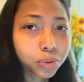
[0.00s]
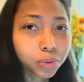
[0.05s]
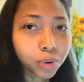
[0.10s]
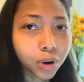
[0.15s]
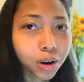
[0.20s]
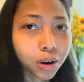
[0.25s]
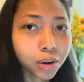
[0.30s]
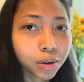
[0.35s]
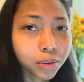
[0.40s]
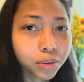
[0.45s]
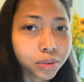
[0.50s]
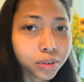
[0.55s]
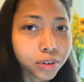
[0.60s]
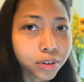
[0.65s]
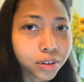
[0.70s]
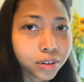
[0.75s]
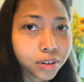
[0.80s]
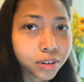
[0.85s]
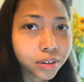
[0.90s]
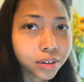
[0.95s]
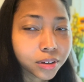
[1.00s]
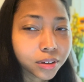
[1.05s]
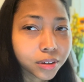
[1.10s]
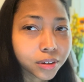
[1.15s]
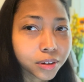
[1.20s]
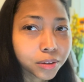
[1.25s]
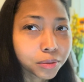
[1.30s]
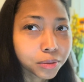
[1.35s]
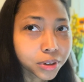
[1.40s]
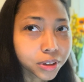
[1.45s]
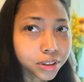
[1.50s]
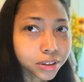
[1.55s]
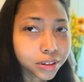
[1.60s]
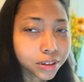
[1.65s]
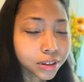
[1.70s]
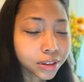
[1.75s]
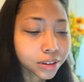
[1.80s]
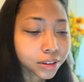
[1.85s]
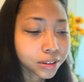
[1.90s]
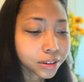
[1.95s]
wrong. It really
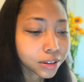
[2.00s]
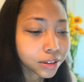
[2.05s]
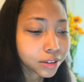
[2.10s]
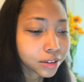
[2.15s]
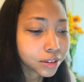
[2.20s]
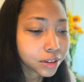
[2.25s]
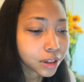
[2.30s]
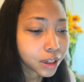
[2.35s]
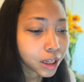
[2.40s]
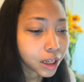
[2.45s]
does.